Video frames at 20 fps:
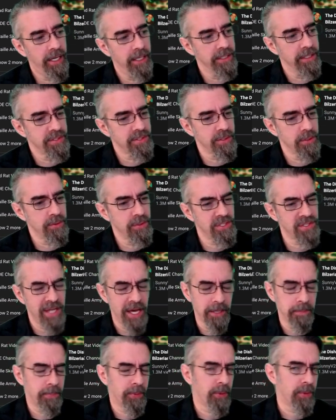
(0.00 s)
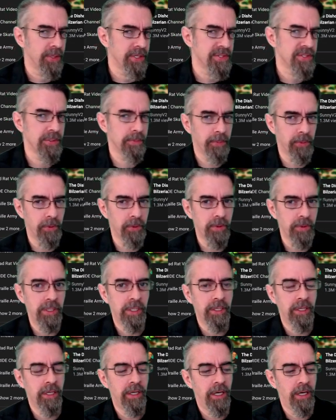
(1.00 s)
So just out of principle,
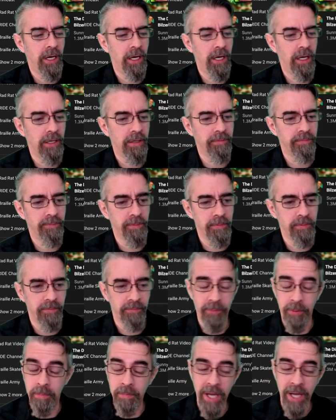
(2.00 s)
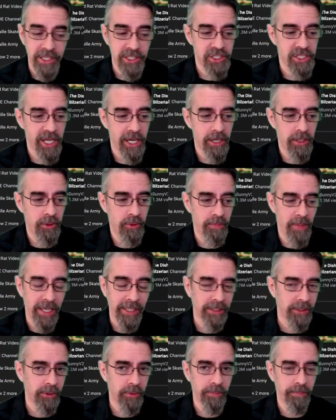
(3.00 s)
for my channel, my
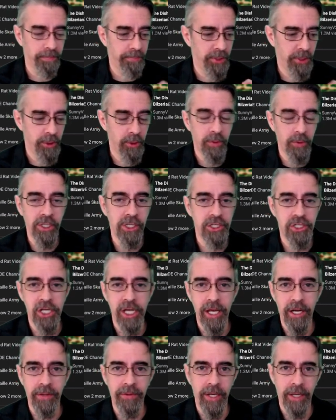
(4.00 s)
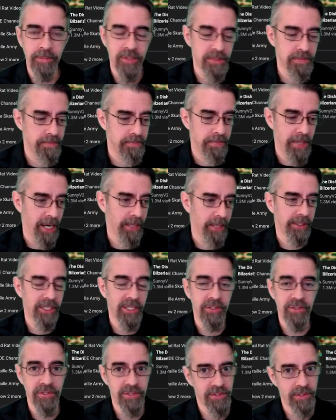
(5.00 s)
little puny channel that I'm just barely
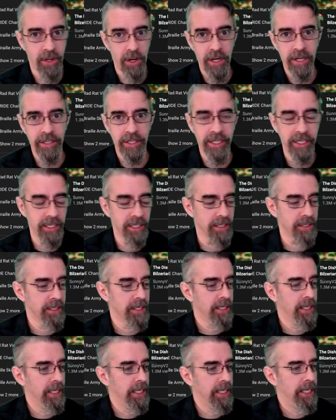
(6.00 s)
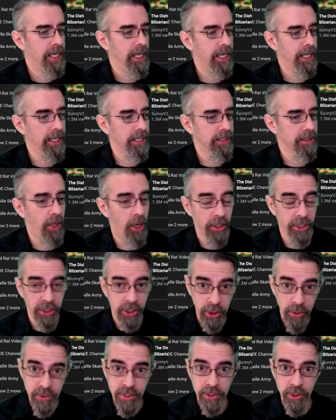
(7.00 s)
getting started here, on
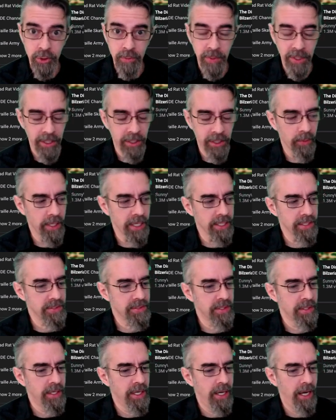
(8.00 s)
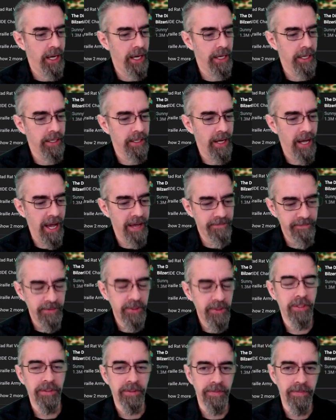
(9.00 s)
YouTube anyways, I
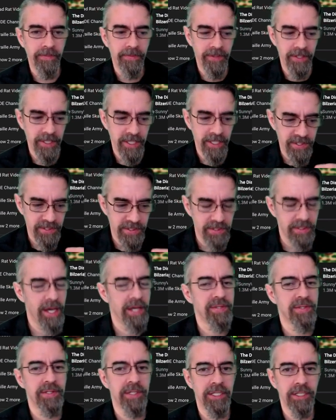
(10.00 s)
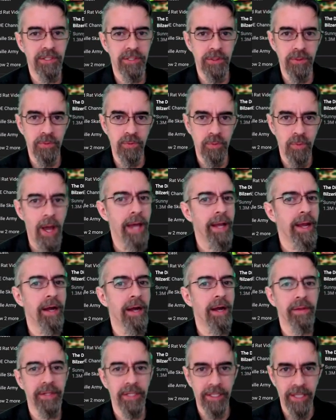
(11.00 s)
feel the necessity to, right out
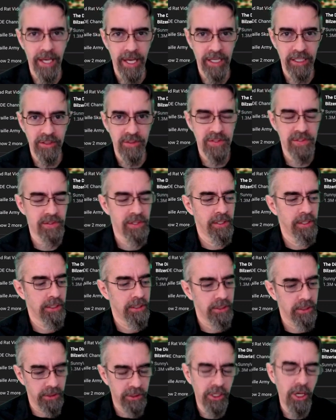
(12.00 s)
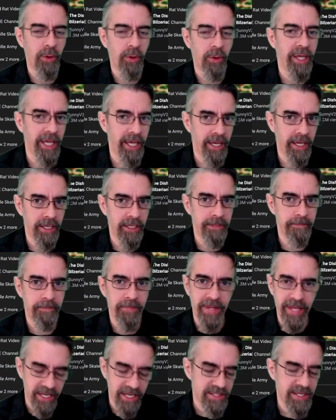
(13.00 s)
of the gates, go ahead
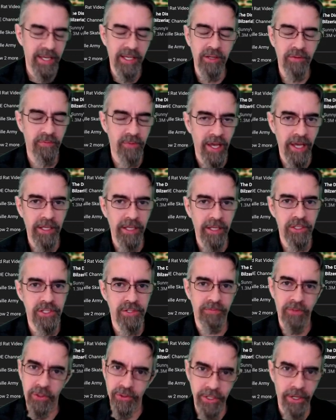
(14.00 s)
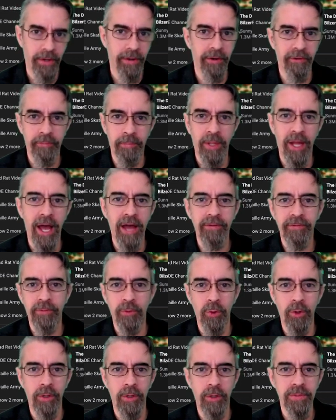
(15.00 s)
and take advantage of alternative
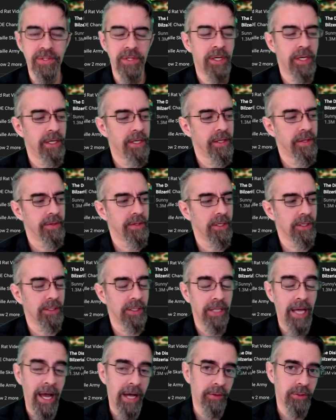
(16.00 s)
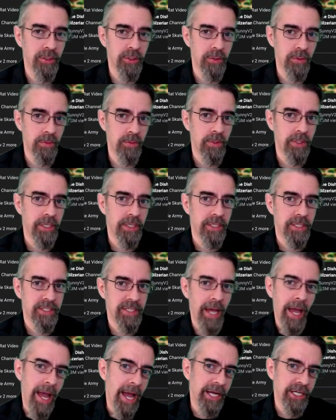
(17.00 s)
platforms that allow you
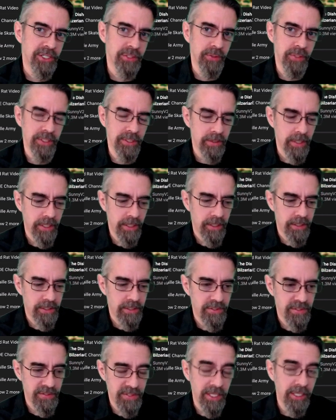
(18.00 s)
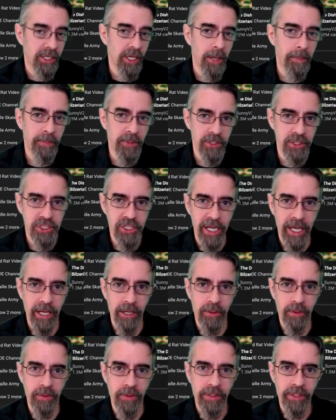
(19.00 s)
to actually sync up your
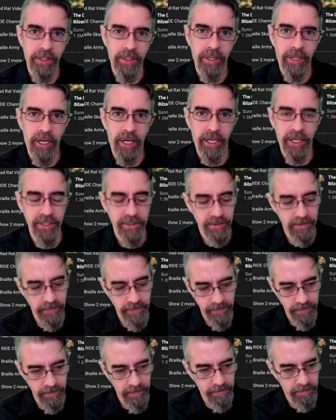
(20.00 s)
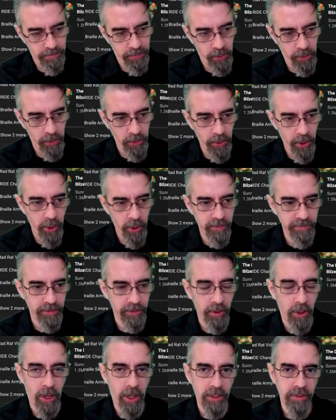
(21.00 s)
channel, to pull over
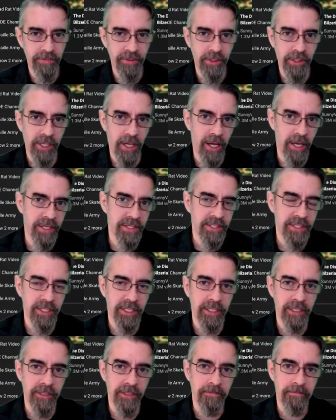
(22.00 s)
all of your content